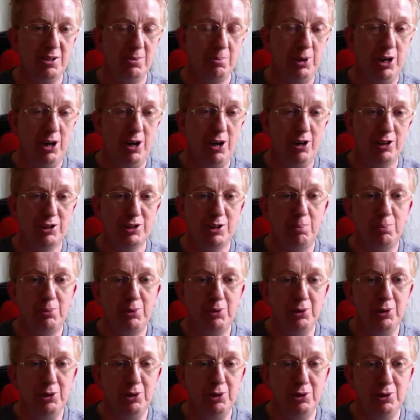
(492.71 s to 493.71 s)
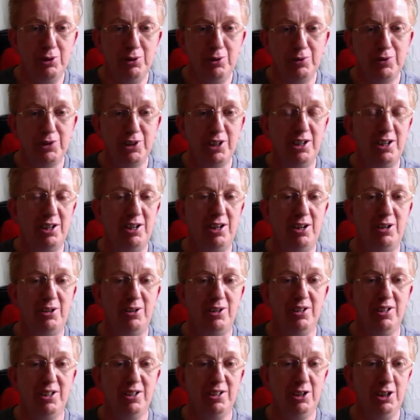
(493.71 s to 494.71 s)
PAWS approved,
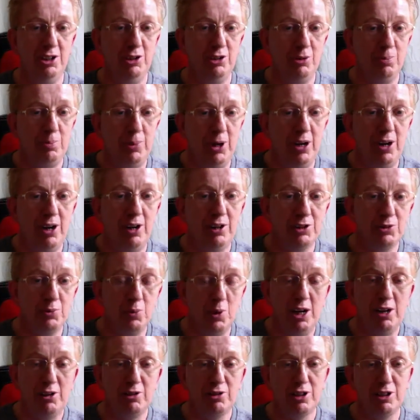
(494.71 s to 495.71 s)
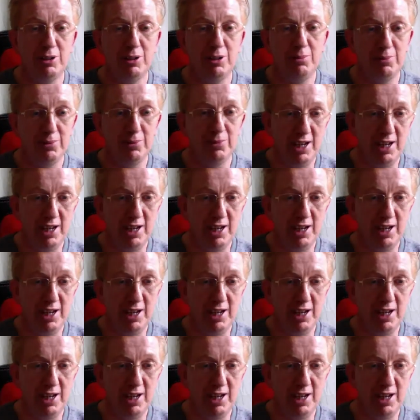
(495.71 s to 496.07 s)
or PAWS welcome,